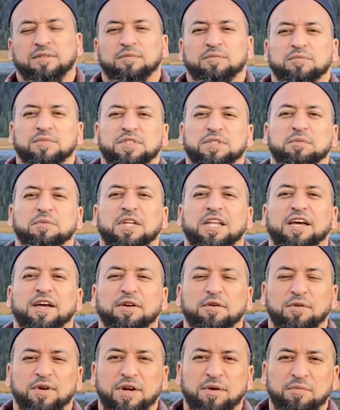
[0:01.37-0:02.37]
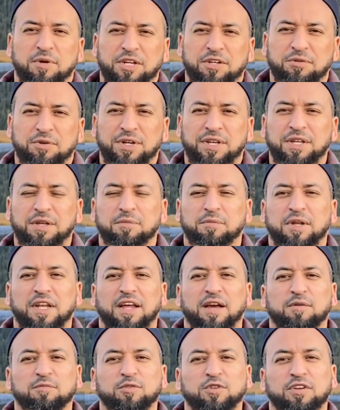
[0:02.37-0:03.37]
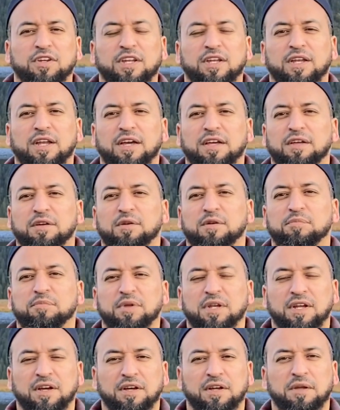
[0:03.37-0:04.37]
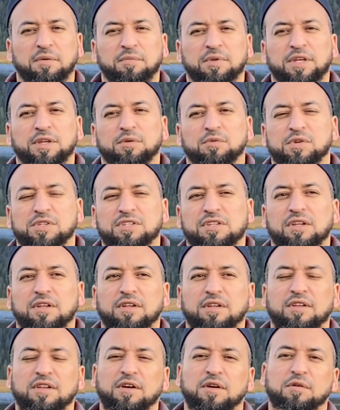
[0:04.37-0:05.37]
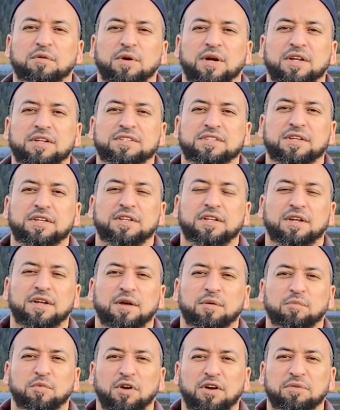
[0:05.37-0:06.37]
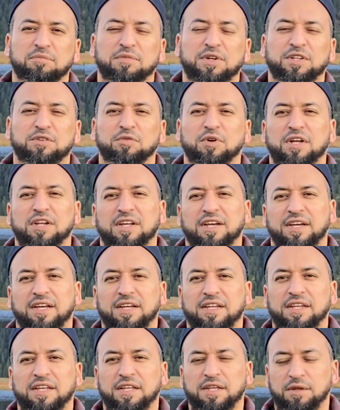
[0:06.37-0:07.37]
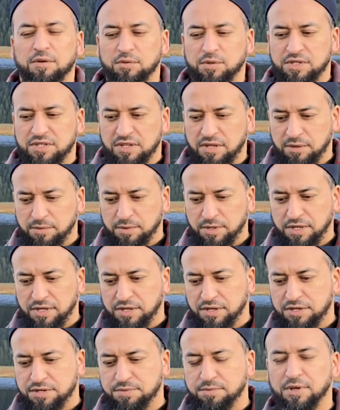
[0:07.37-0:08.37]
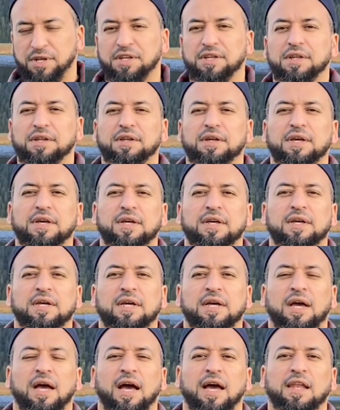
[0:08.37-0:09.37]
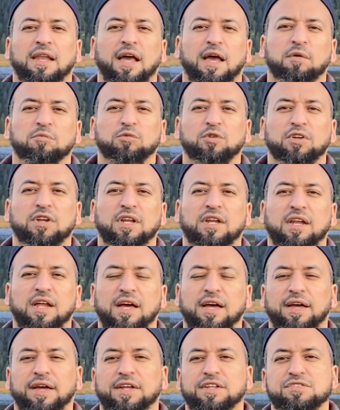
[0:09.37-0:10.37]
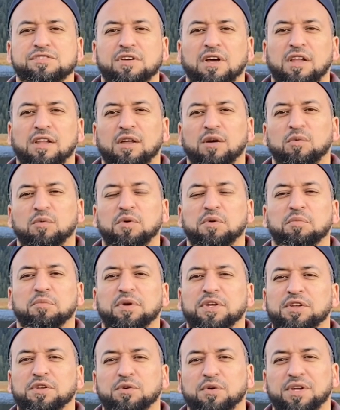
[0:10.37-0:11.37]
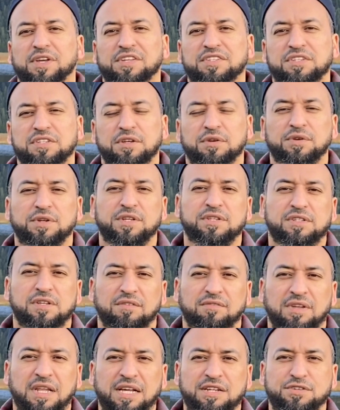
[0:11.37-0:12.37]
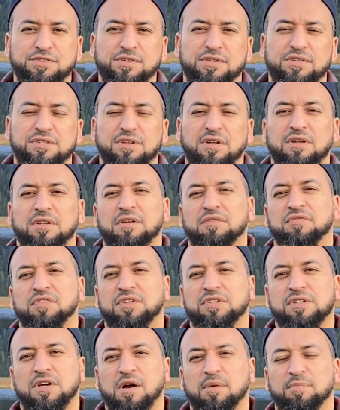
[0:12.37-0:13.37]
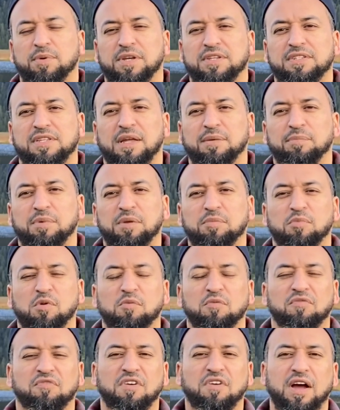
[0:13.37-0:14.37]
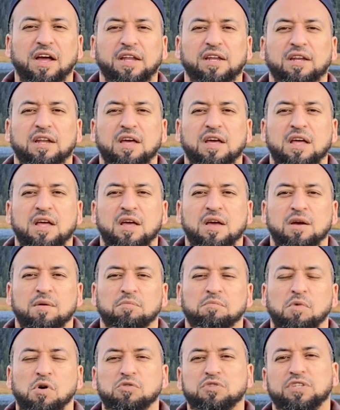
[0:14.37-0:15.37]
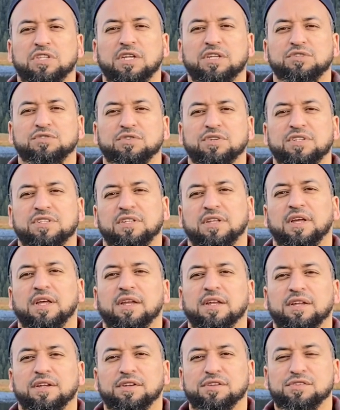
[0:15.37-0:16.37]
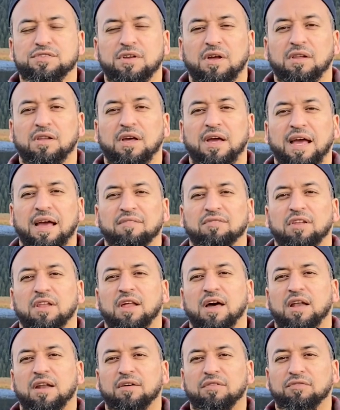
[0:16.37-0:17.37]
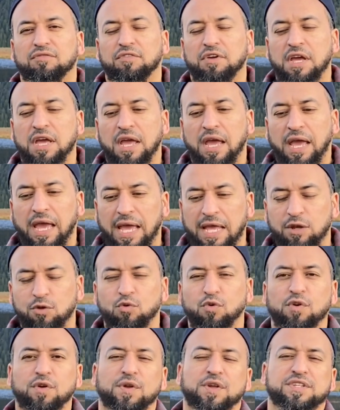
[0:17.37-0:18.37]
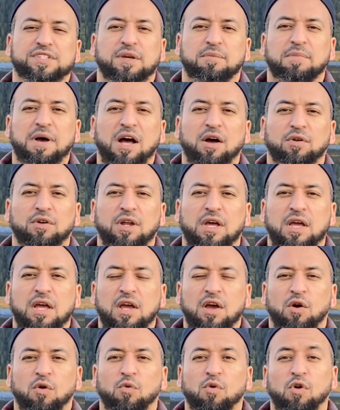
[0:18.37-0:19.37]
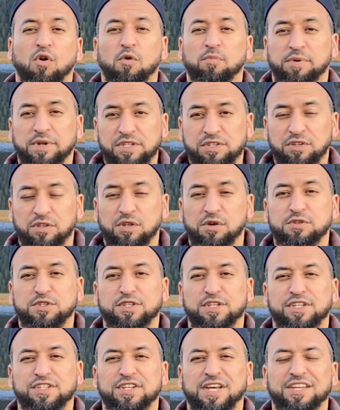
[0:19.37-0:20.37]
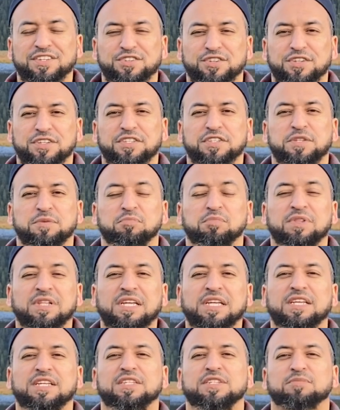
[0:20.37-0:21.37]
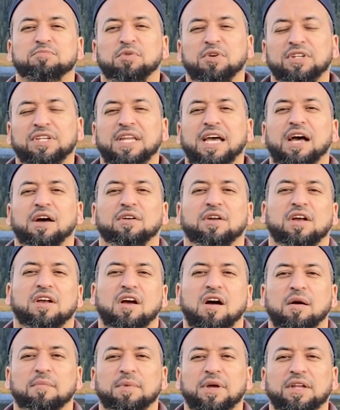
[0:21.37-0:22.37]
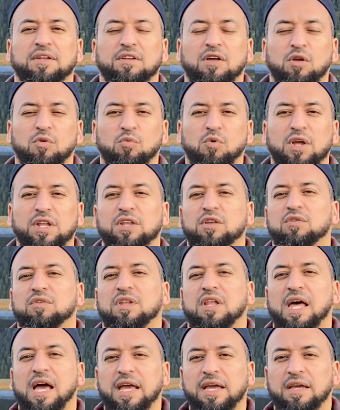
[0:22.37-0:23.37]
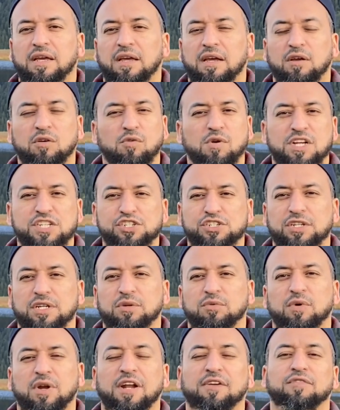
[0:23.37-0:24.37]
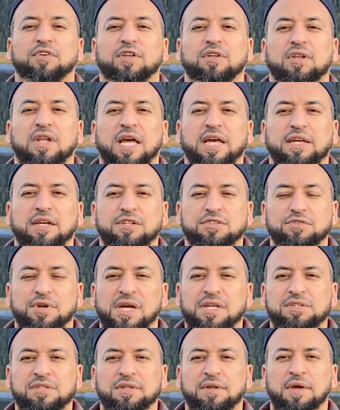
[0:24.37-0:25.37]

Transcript: Bismillahir Rahmanir Rahim. Alhamdulillahi Rabbil Alameen. Wa sallallahu ala Sayyidina Muhammad wa ala alihi wa sahbihi ajma'een. Alhamdulillah. Inshallah, we'll be doing a series of lectures on different topics that people find most interest in, and inshallah have a lot of inquiries about. We're open to those suggestions. Please put down a comment on what you'd like, a question, whatever you'd like addressed.